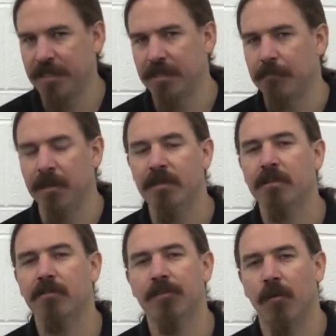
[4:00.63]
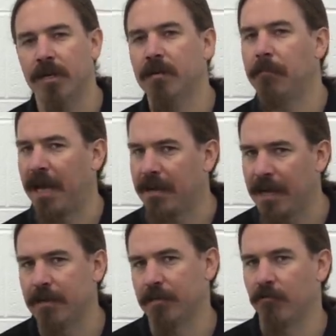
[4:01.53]
is that militaries wanted a bayonet
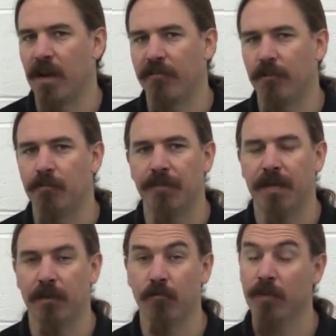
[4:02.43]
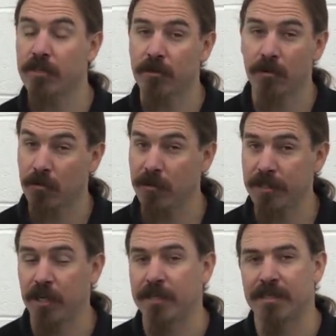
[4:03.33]
on the rifle, and the original early
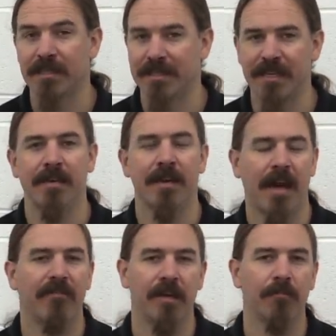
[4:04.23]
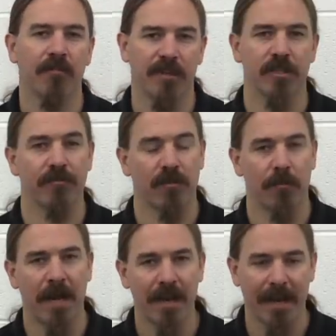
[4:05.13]
Johnsons didn't have any provision for a
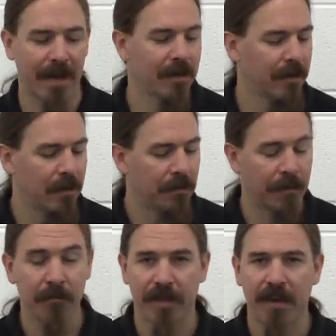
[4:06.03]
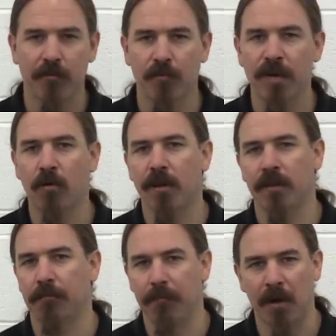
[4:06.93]
bayonet. Remember, they have a
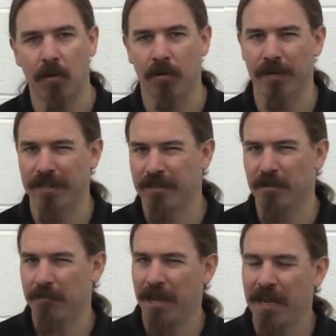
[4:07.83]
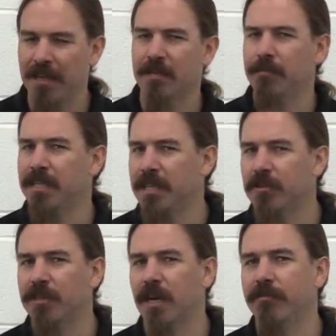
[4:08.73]
recoiling barrel, and so a bayonet's
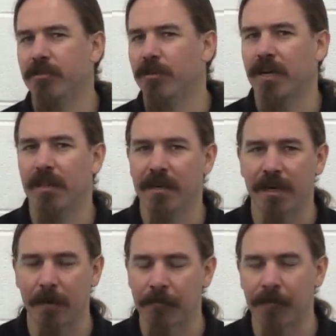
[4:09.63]
potentially kind of a tricky thing.